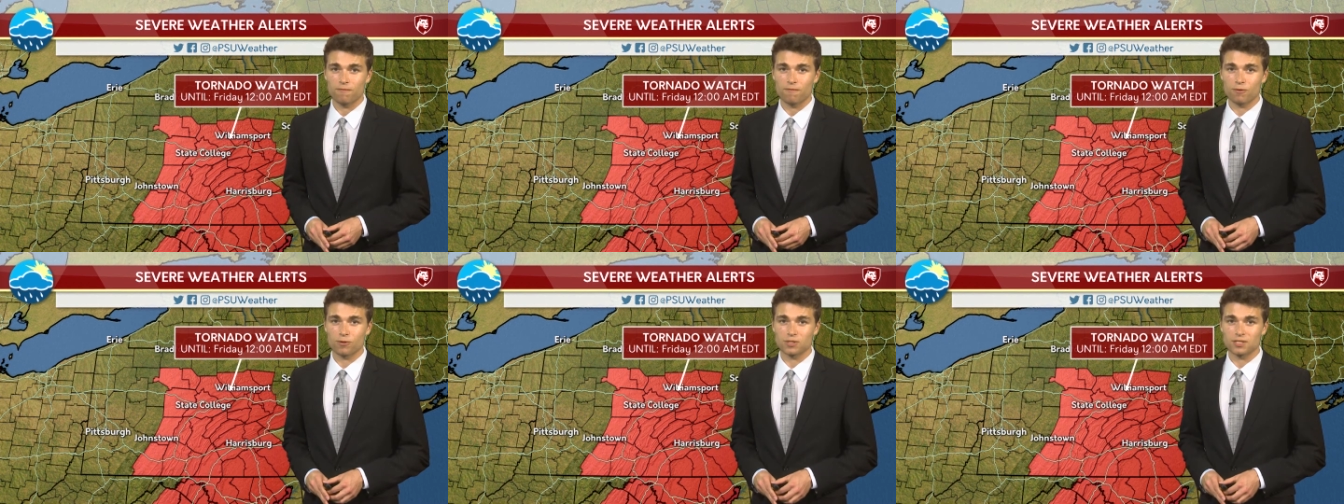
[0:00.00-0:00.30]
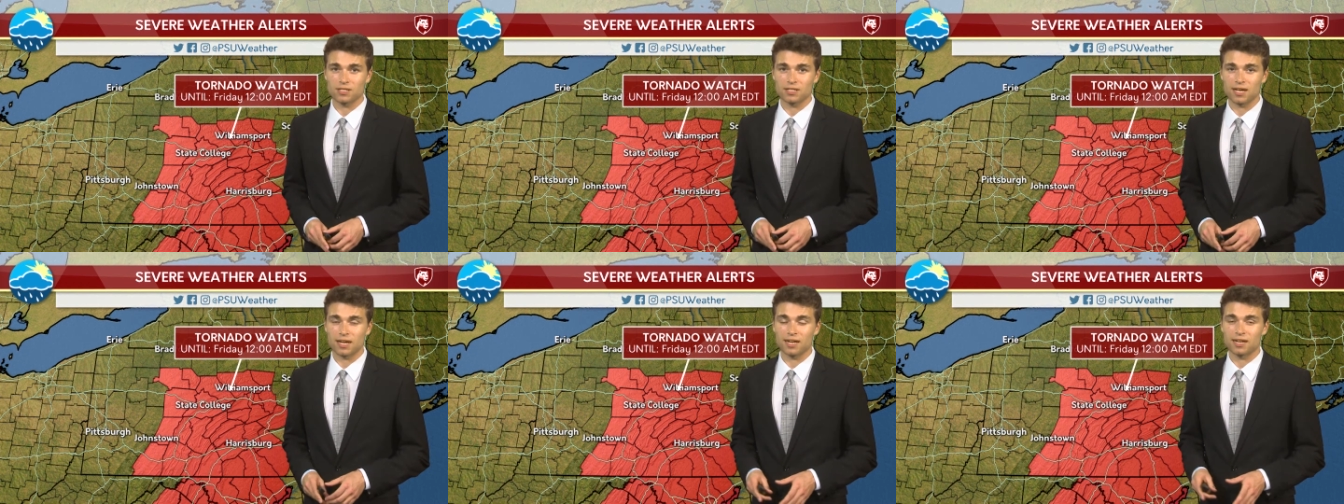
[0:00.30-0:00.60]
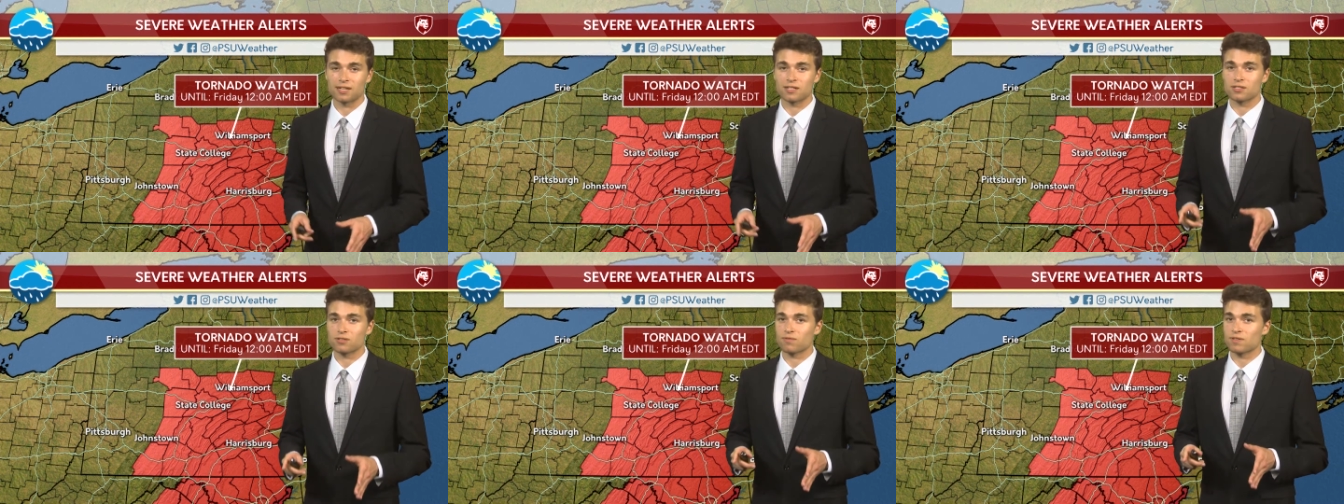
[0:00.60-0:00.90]
for tonight,
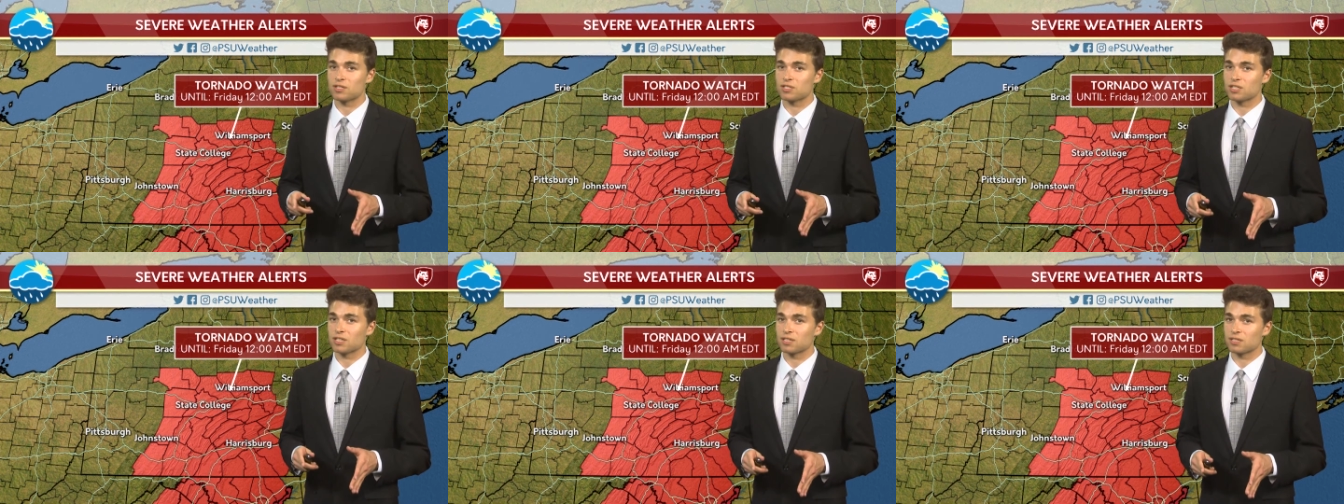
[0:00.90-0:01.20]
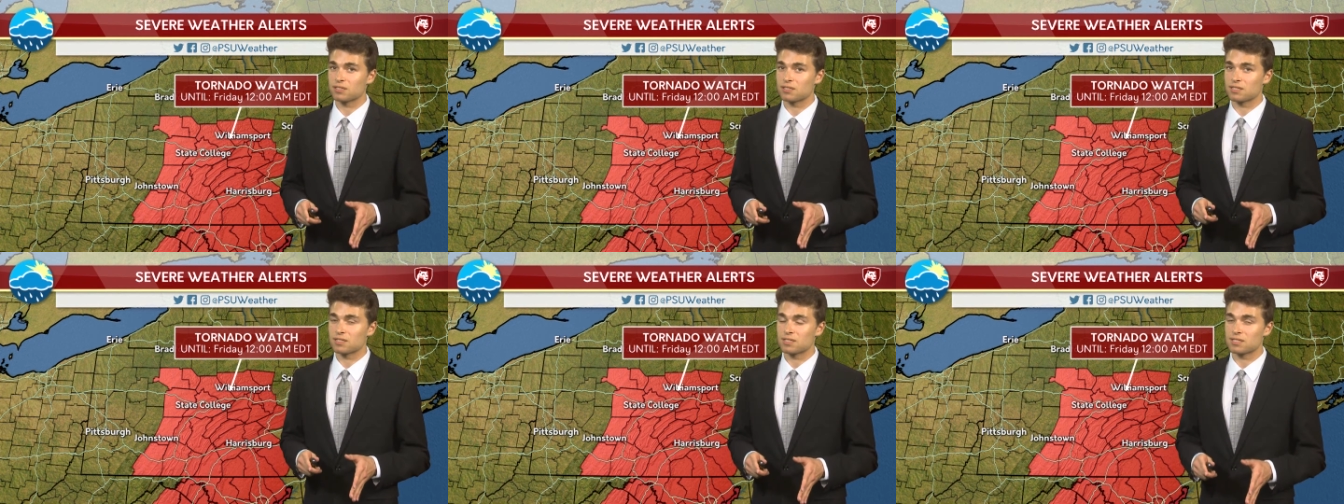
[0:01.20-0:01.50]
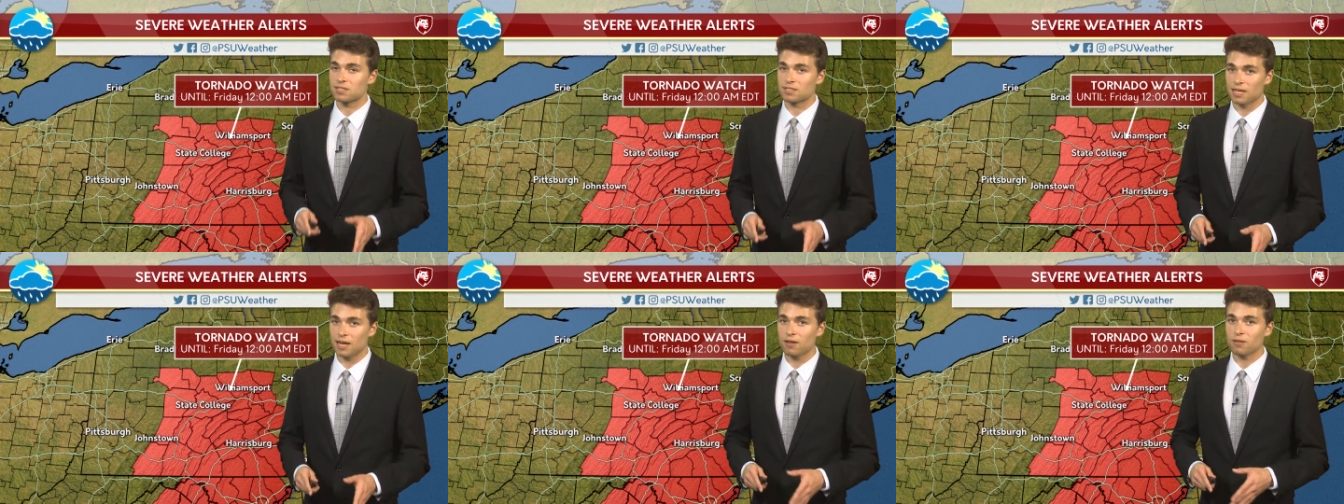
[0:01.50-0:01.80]
and it's ranging into the
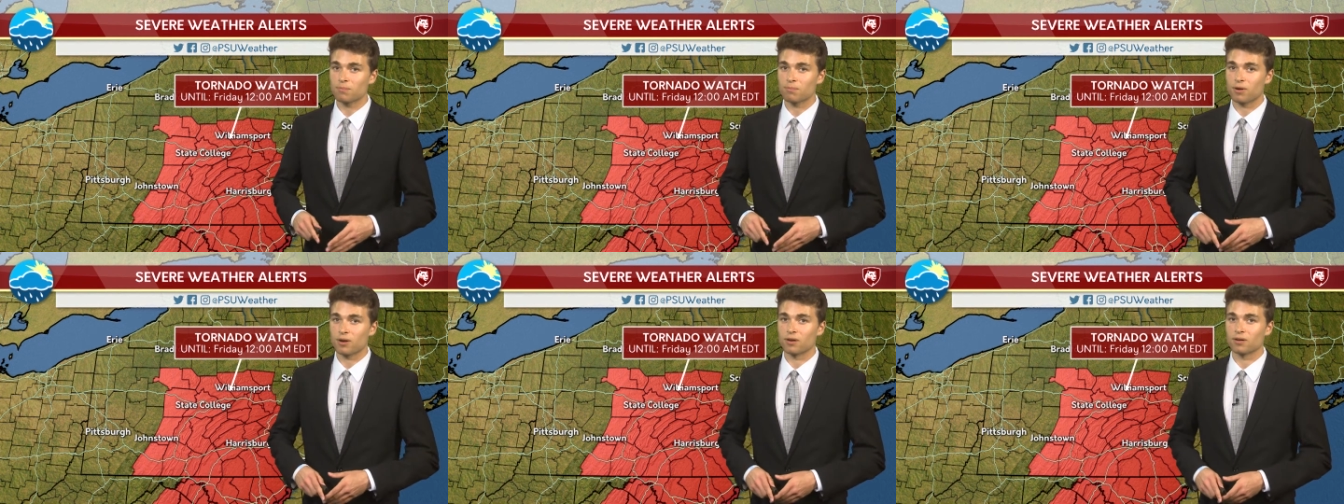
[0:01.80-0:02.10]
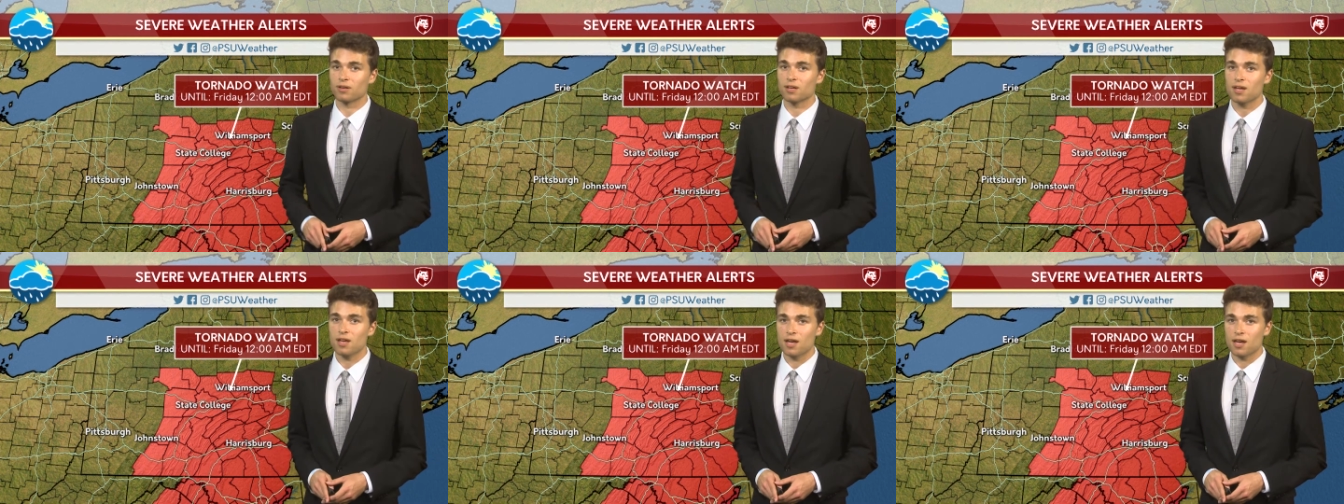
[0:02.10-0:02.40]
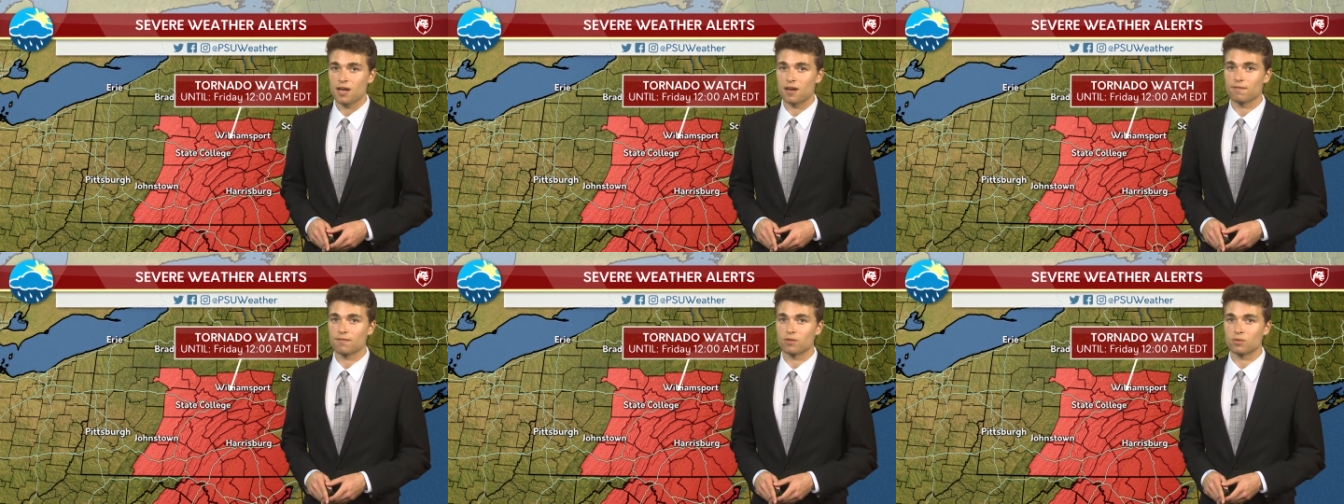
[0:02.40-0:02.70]
south part
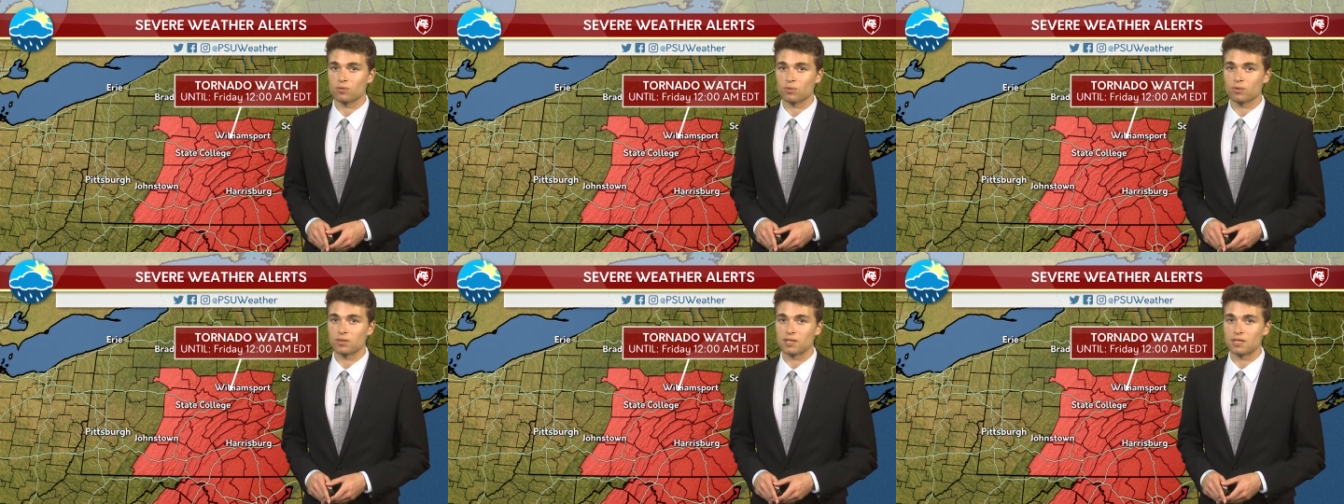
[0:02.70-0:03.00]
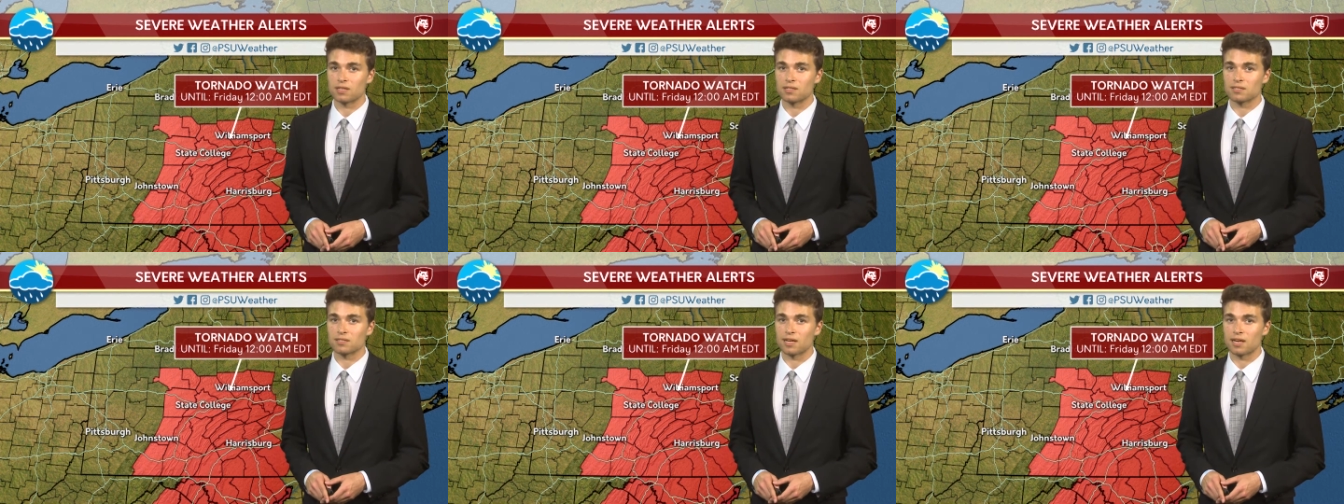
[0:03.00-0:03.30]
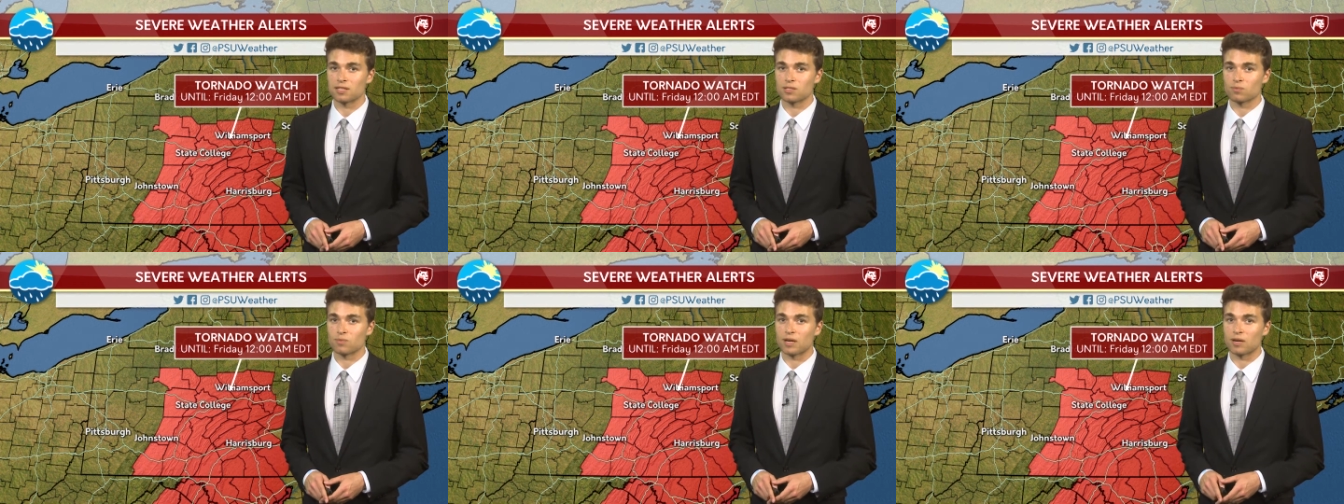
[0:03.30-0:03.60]
of the northeast
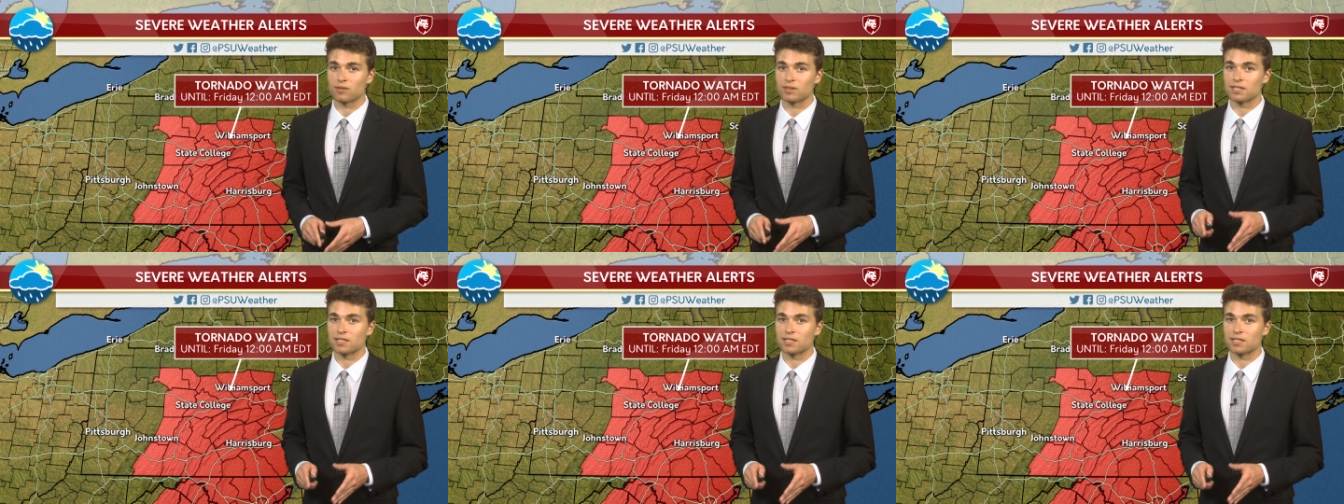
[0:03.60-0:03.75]
as well.